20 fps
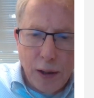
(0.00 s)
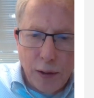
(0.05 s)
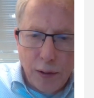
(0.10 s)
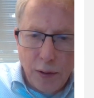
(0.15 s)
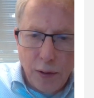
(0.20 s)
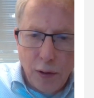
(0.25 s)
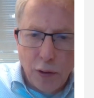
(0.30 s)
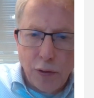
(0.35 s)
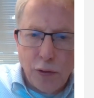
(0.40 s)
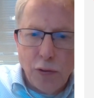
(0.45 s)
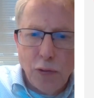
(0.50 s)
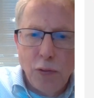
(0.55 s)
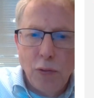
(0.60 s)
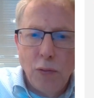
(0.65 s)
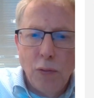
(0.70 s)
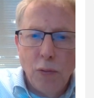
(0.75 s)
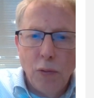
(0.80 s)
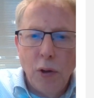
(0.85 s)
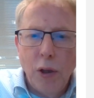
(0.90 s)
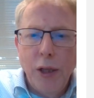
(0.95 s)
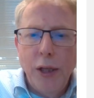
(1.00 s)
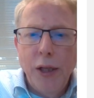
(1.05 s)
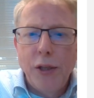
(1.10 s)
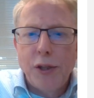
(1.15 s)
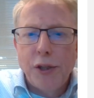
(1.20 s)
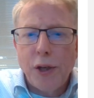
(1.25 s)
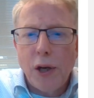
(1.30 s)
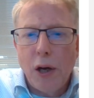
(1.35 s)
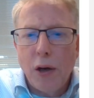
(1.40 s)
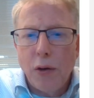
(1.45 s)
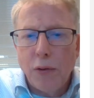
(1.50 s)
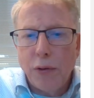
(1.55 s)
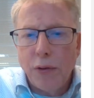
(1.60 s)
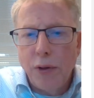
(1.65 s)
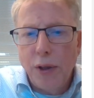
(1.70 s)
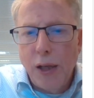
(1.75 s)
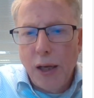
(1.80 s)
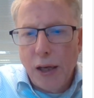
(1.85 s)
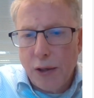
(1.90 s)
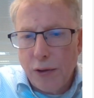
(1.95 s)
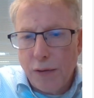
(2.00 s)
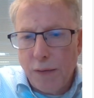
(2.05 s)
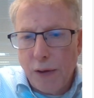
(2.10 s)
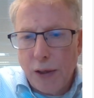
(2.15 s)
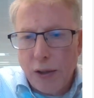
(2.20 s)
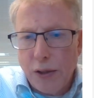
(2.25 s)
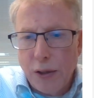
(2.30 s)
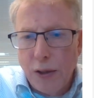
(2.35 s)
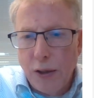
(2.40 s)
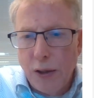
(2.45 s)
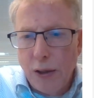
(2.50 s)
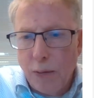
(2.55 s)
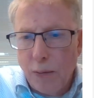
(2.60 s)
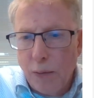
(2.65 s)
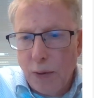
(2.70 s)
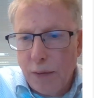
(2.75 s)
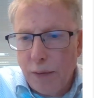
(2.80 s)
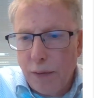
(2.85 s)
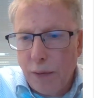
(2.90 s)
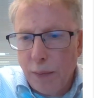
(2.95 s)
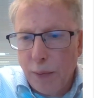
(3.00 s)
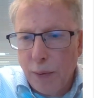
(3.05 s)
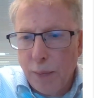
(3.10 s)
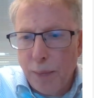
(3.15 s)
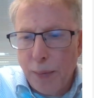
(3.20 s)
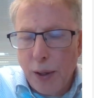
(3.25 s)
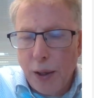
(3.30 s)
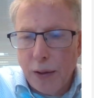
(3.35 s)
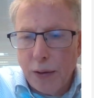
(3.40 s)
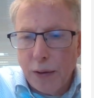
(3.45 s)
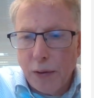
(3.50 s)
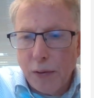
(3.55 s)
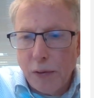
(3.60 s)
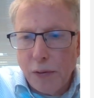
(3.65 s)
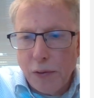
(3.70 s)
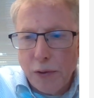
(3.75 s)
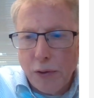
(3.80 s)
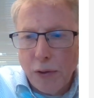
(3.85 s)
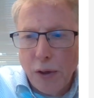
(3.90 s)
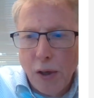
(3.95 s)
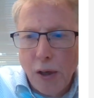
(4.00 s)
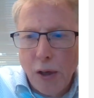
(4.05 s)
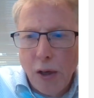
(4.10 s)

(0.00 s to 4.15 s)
not to leach out the extraction liquid from the particles.